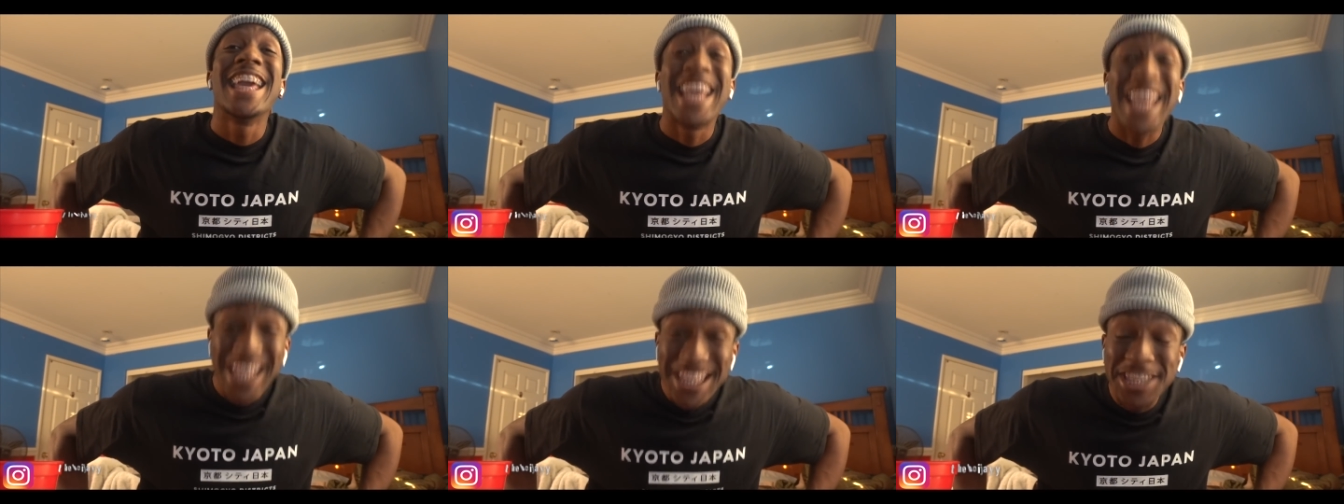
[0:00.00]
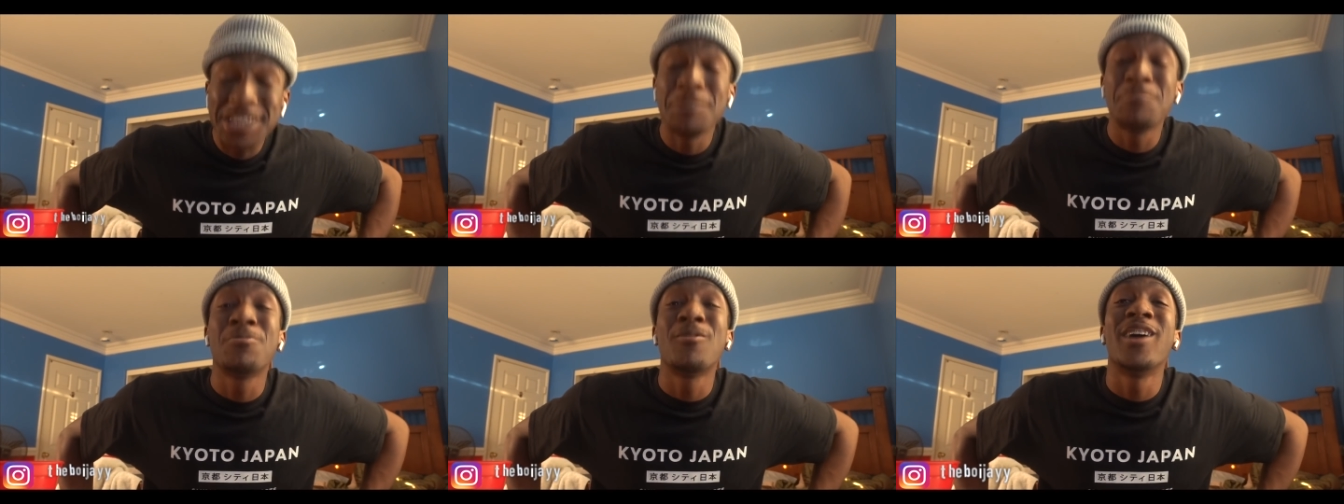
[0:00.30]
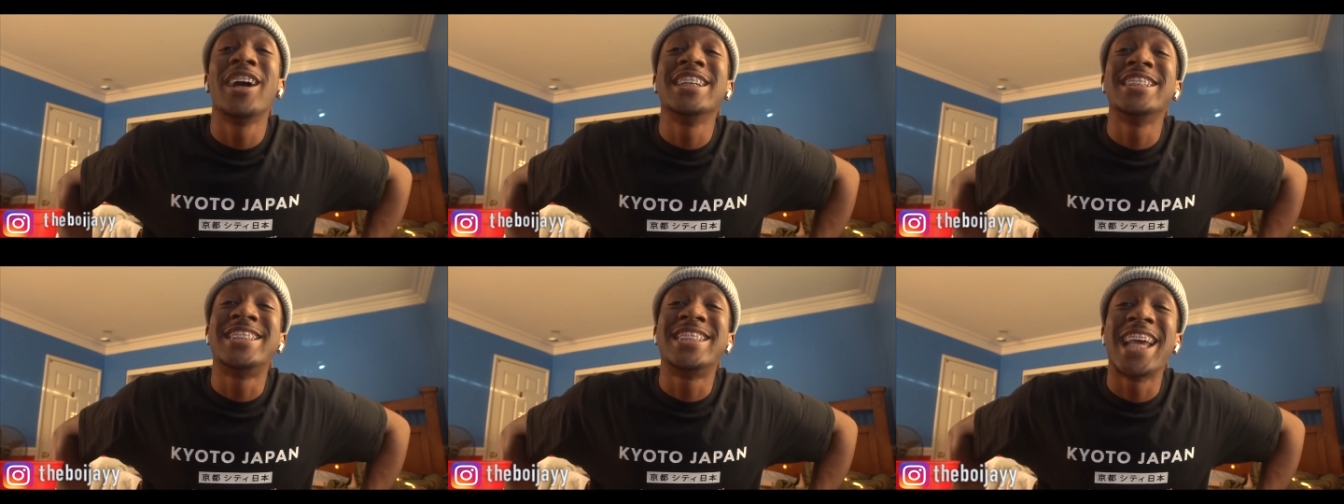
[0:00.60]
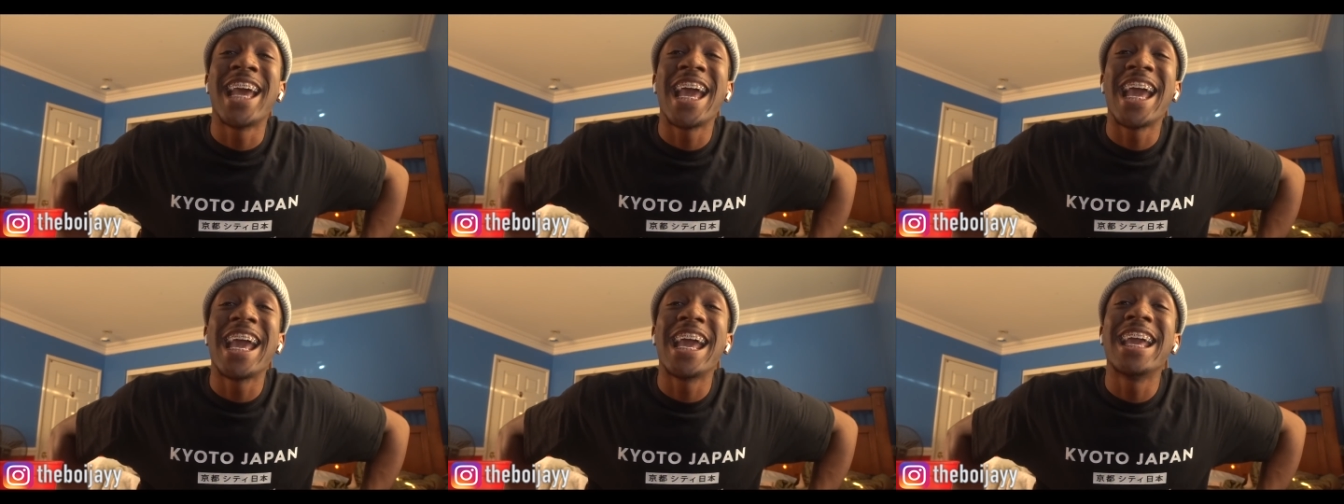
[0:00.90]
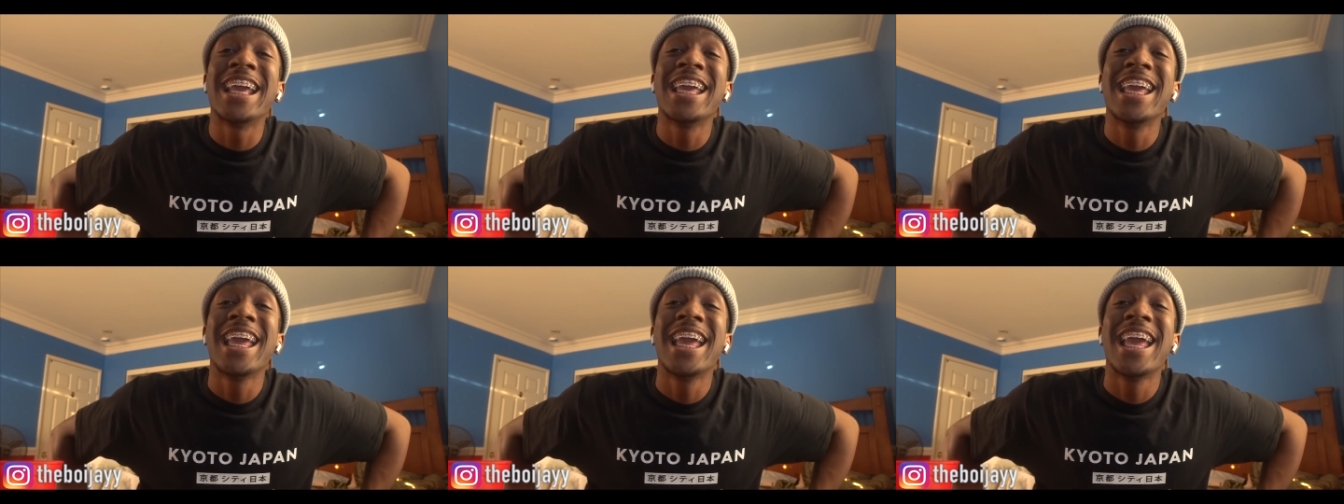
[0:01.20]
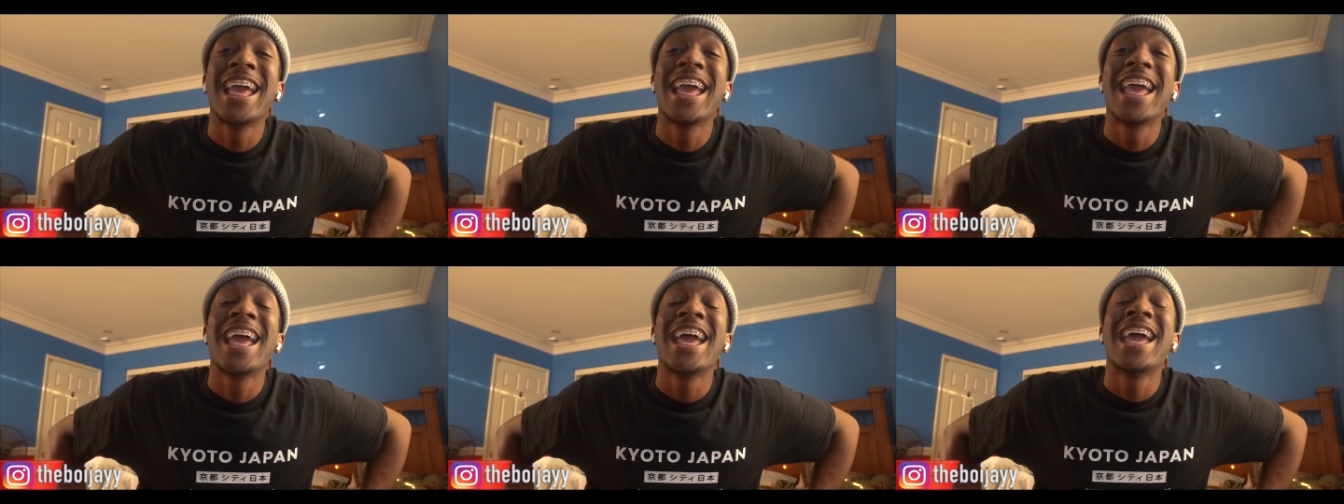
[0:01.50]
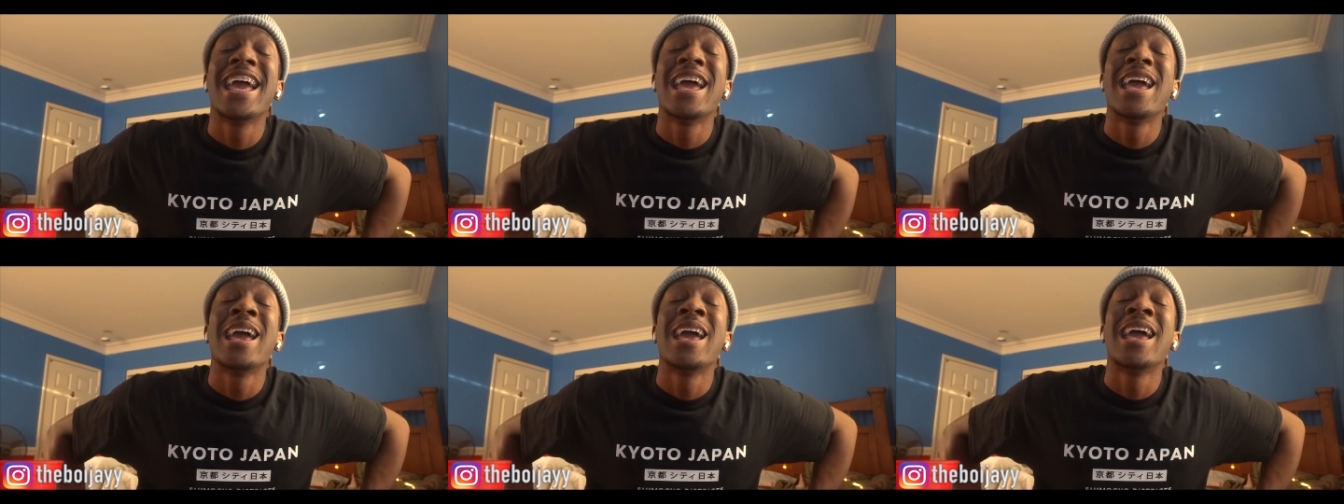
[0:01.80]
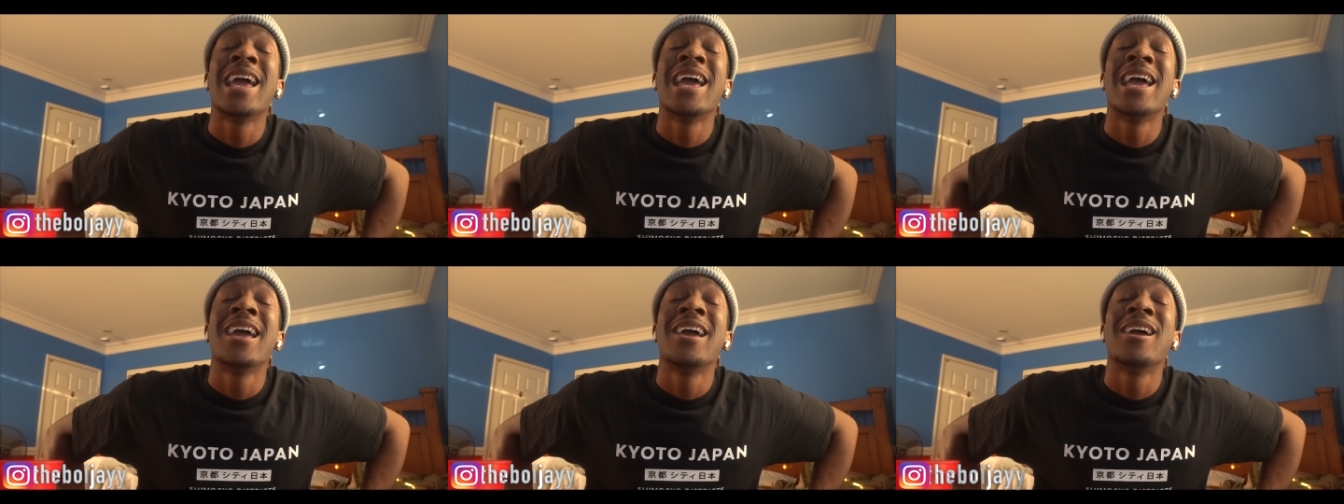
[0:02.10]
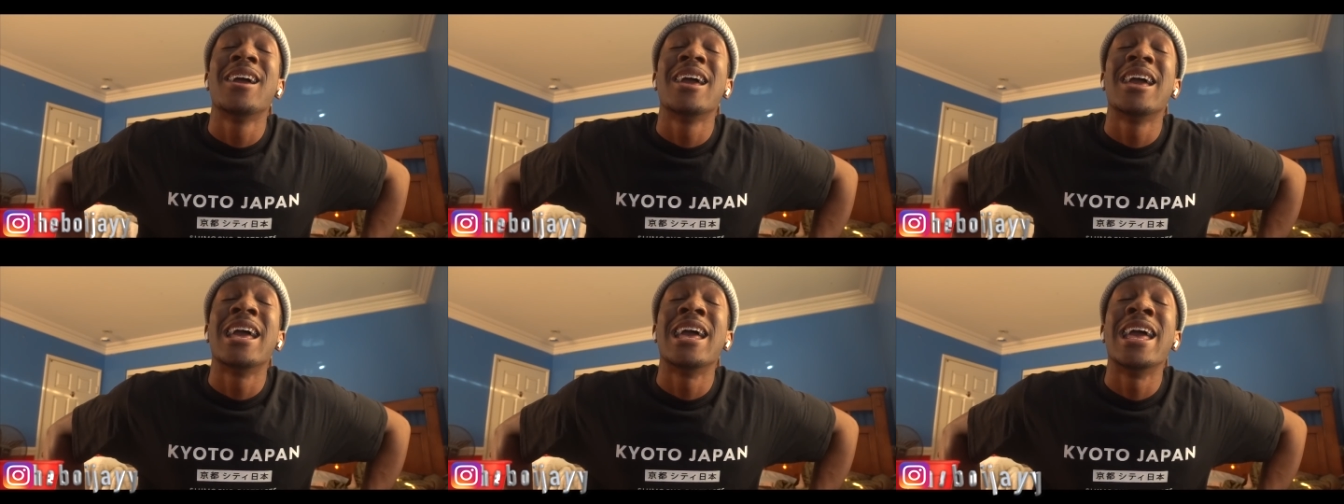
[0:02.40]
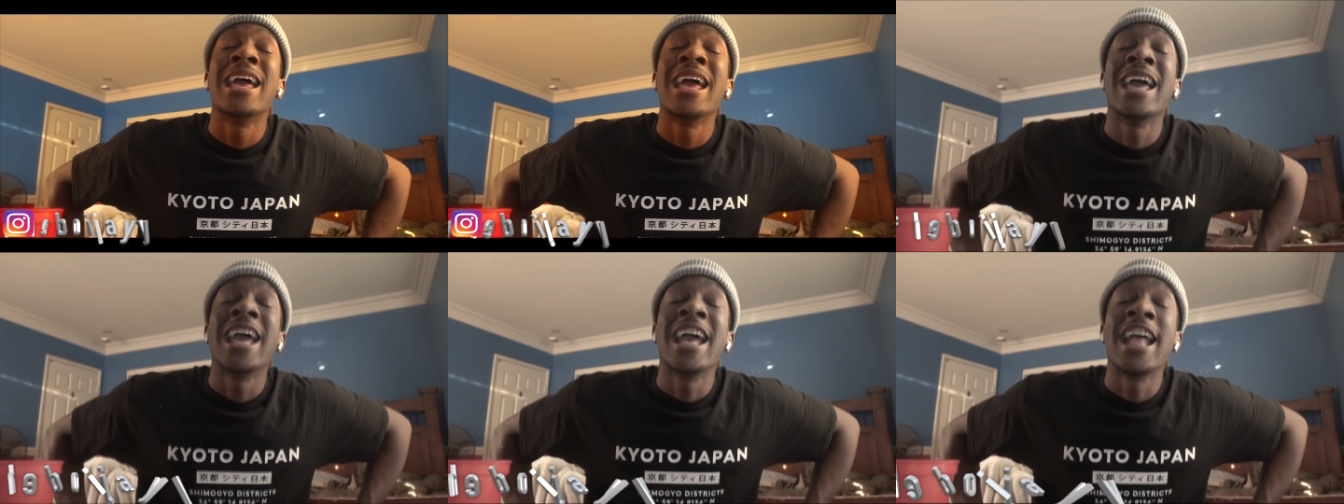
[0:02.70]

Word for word: It's the boy Jay. KJ Production.